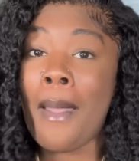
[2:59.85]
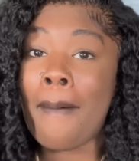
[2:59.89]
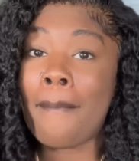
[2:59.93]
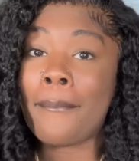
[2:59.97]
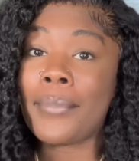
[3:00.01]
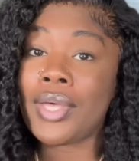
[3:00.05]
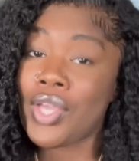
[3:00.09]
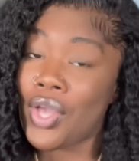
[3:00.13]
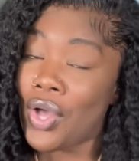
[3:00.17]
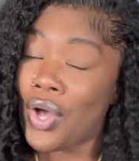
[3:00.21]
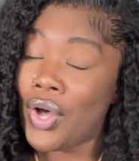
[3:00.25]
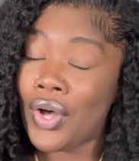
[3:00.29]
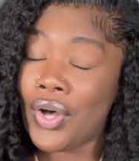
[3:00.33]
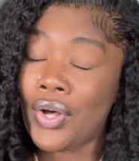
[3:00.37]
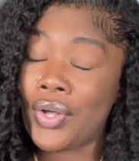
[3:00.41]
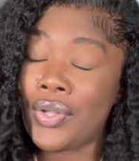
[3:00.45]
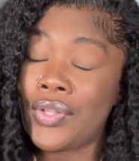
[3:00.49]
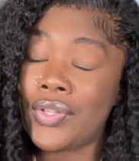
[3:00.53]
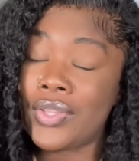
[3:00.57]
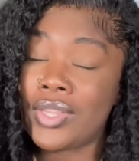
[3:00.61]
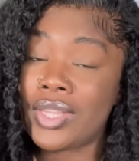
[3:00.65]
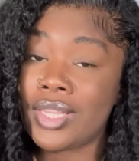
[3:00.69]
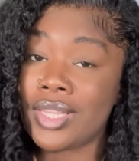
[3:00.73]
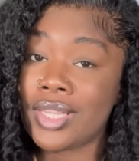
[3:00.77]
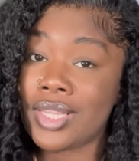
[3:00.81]
But
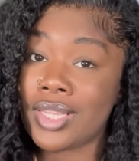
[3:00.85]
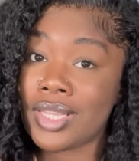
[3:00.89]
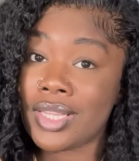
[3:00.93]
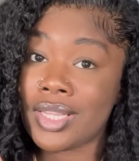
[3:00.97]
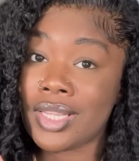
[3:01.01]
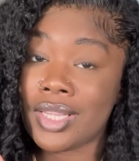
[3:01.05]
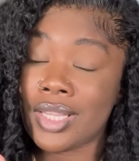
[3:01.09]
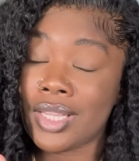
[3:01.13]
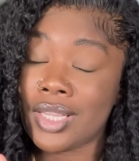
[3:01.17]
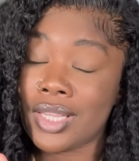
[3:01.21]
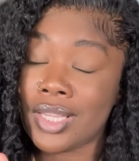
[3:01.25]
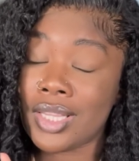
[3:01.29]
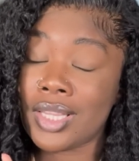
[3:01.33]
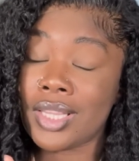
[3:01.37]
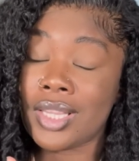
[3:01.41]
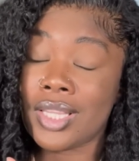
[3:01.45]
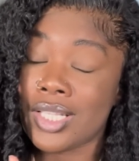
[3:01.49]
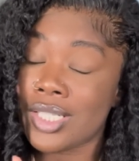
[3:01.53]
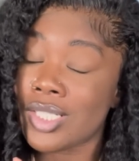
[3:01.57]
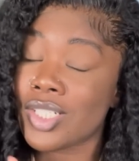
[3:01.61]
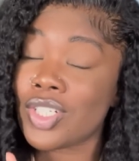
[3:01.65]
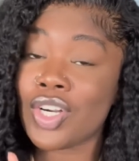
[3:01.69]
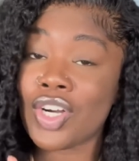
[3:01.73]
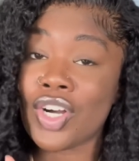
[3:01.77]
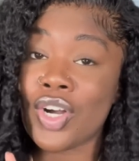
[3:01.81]
y'all,
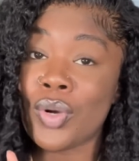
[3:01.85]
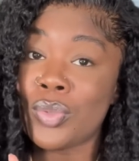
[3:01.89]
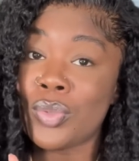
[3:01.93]
this girl